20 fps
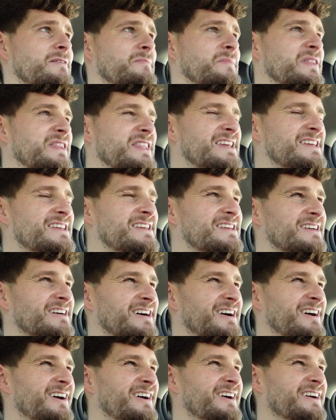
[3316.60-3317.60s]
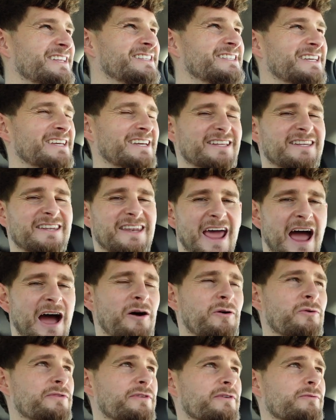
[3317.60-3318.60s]
But the idea
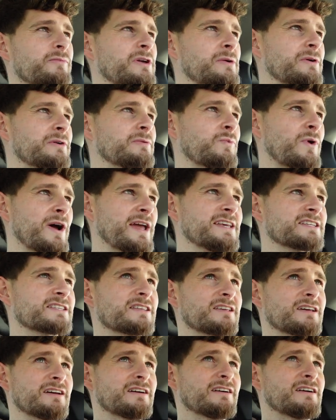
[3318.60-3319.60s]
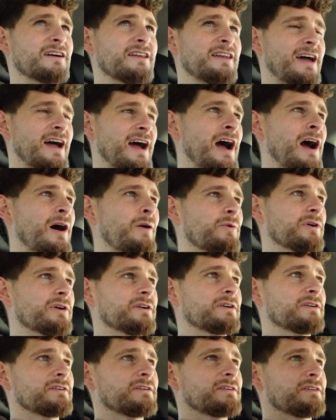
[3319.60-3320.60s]
now that we would waste an
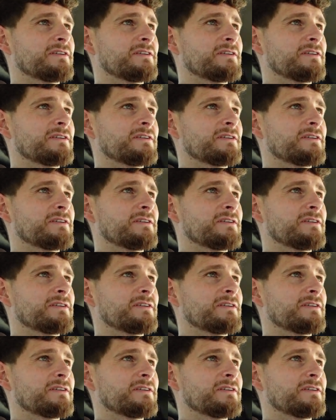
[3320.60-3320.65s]
hour